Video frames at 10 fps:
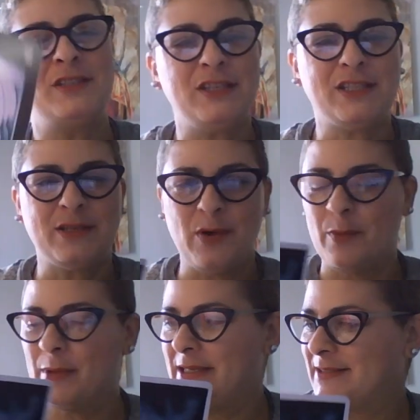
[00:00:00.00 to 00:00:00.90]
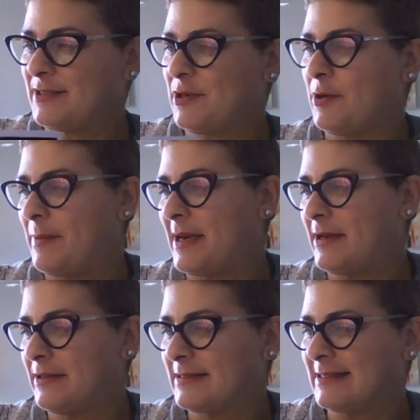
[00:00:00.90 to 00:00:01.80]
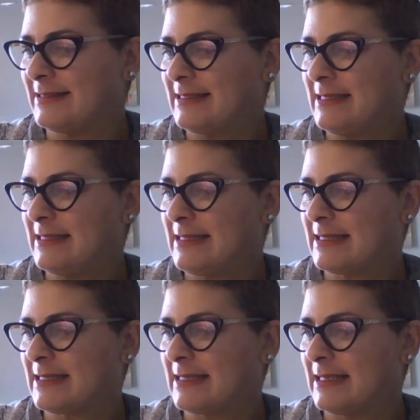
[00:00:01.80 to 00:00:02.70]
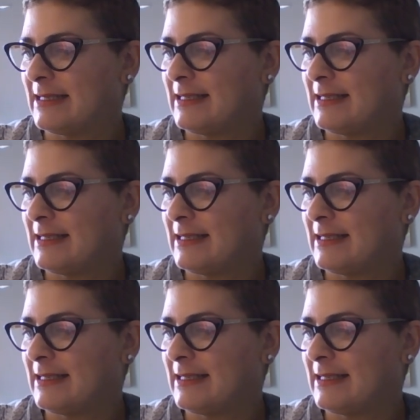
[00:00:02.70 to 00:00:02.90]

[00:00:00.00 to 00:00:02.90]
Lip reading: Just a moment. Sorry about this.